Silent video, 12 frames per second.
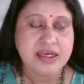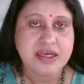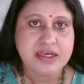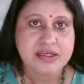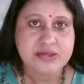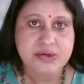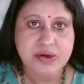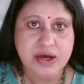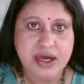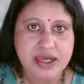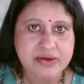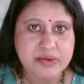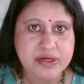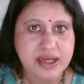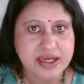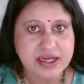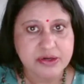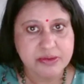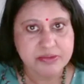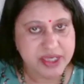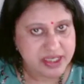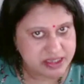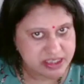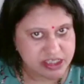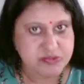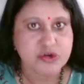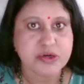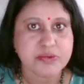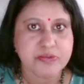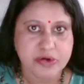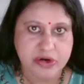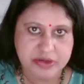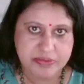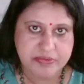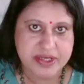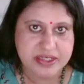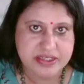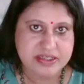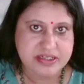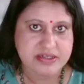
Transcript: So I would like to make this more broad based.